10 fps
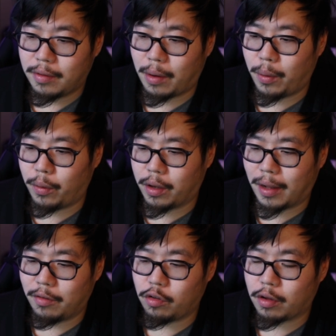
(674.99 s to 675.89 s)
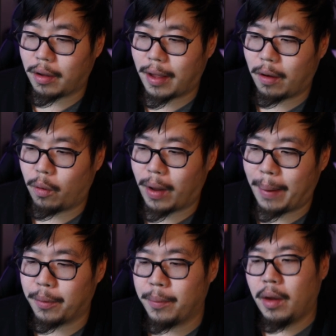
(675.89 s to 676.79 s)
That way we can at least use Old
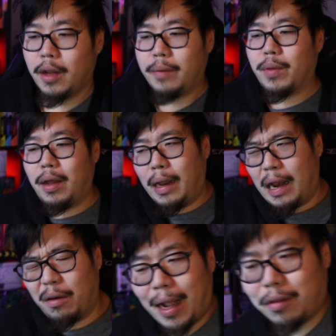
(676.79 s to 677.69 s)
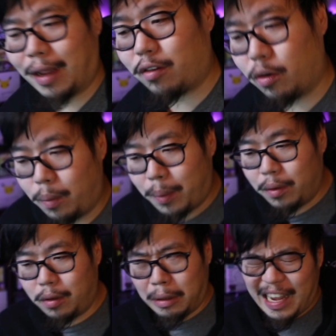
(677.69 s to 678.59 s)
Amber. And then Aerodactyl next turn will be
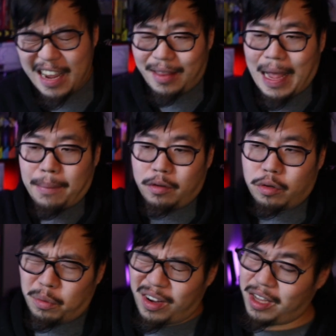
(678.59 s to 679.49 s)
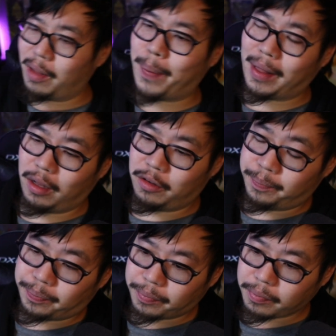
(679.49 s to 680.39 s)
able to deal 80 damage, so we'll kill the
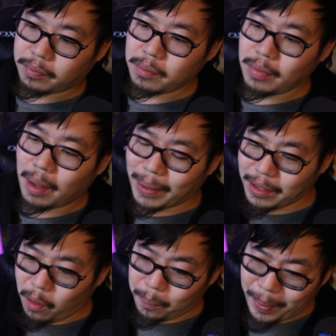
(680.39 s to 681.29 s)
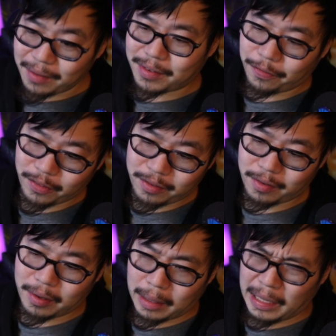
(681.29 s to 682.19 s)
Petilil. But the biggest difference
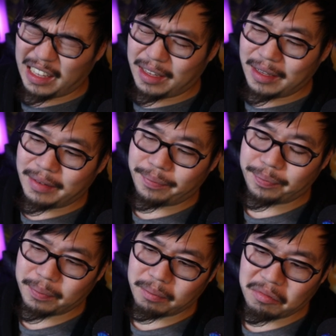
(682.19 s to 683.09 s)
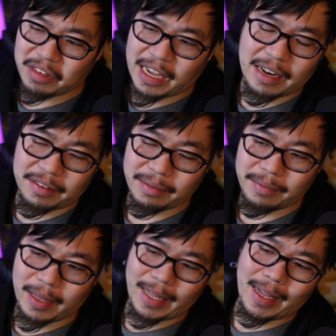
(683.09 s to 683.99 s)
is, yeah, that's it.
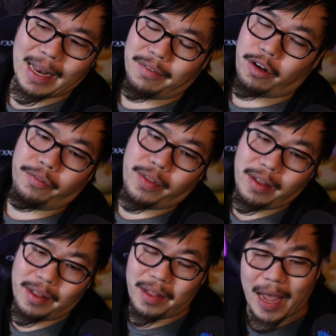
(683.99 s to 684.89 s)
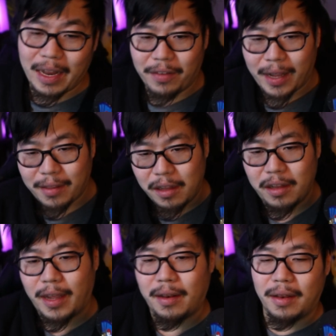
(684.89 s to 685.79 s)
Like, they can't evolve. They can't even get the
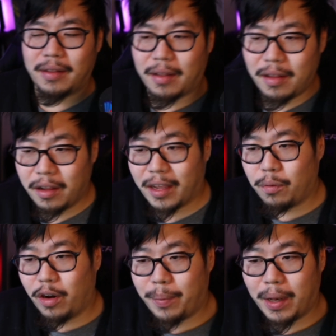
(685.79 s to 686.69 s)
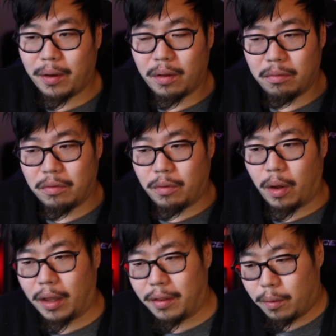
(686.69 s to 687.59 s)
Lilligant. The Lilligant would have been
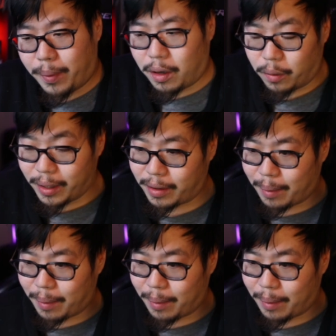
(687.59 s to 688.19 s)
a little bit annoying.